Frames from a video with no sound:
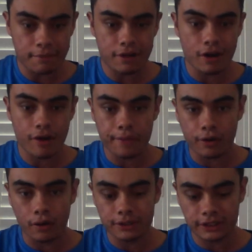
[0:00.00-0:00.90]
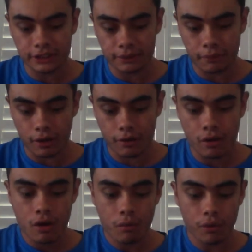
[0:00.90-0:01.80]
Let me know in the comment section below,
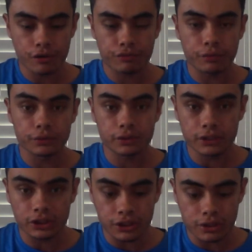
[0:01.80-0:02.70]
what are your thoughts on this